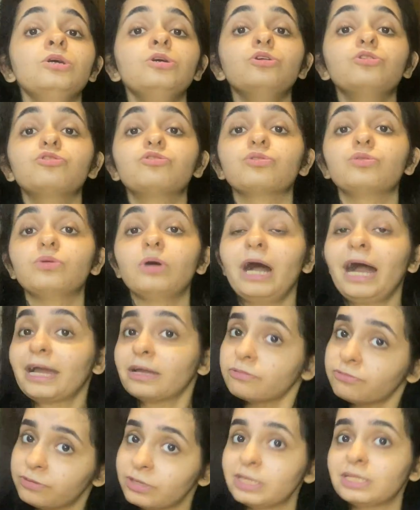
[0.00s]
So I
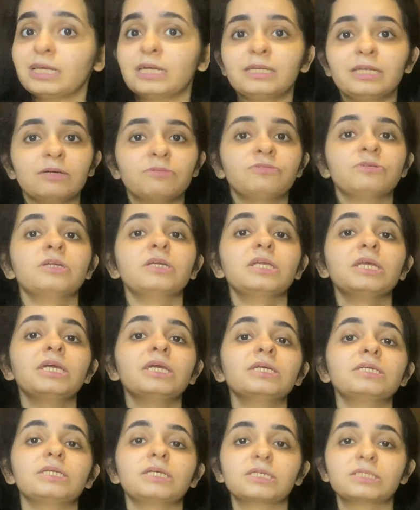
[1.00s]
feel that definitely
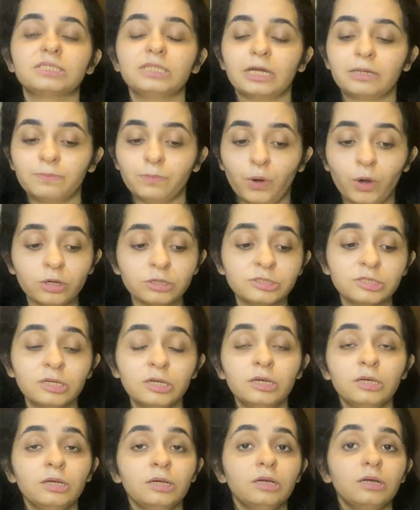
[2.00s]
he ticks that box.
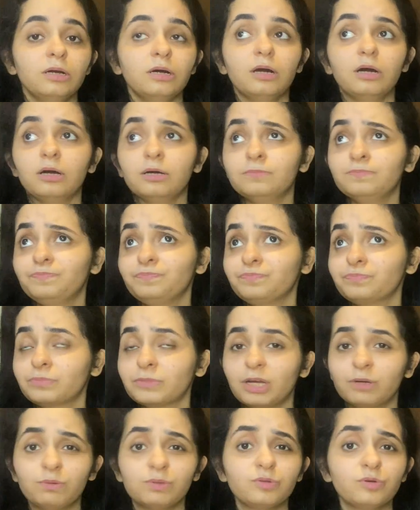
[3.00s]

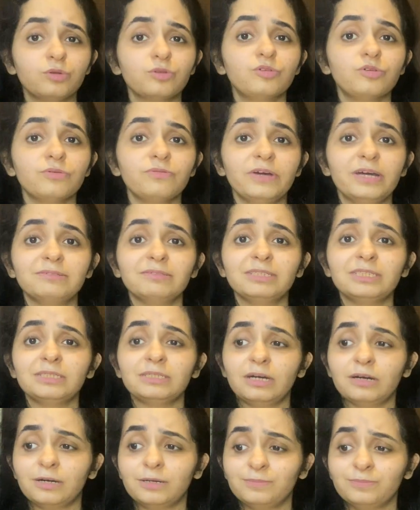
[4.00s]
It was also very
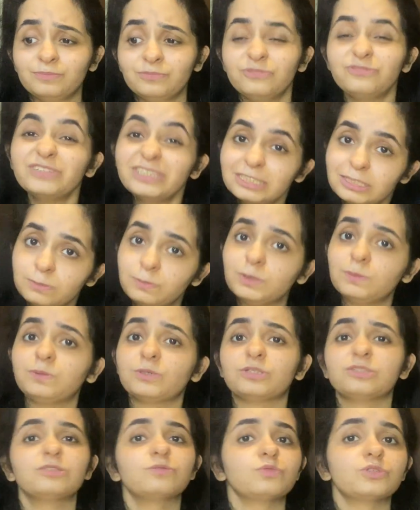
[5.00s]
feasible
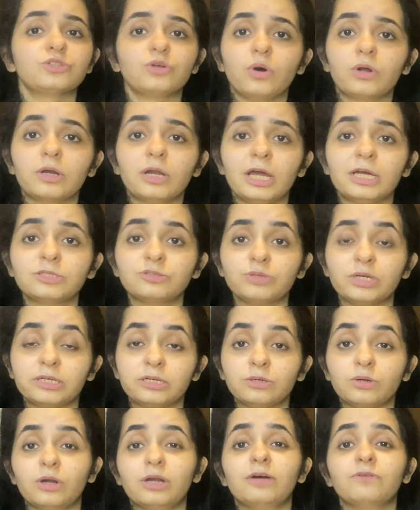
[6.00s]
because it was online, so I
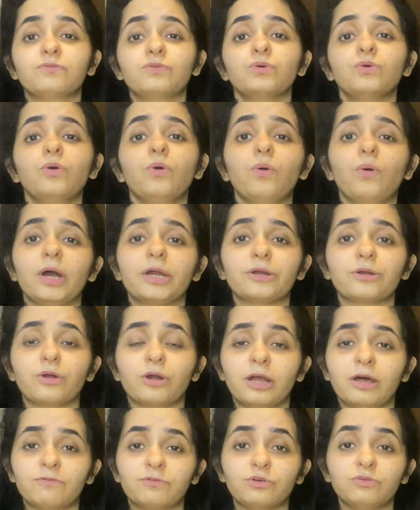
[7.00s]
did not have to go, I did
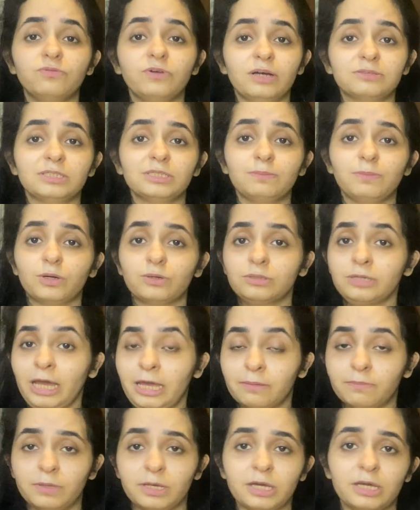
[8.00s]
not have to worry about
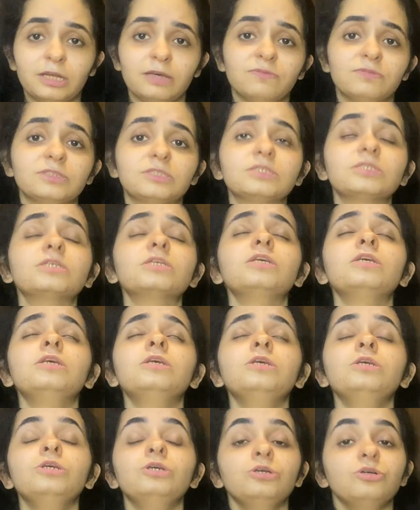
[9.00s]
timing and everything.
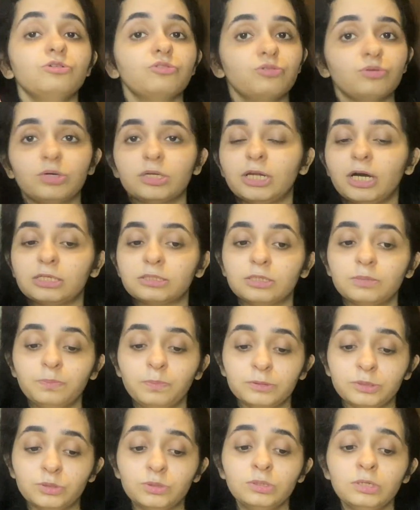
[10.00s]
So another
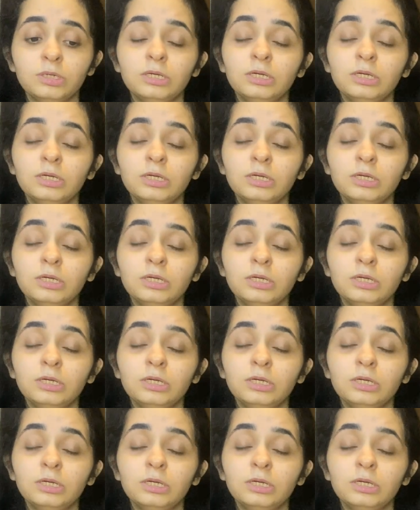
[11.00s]
pro.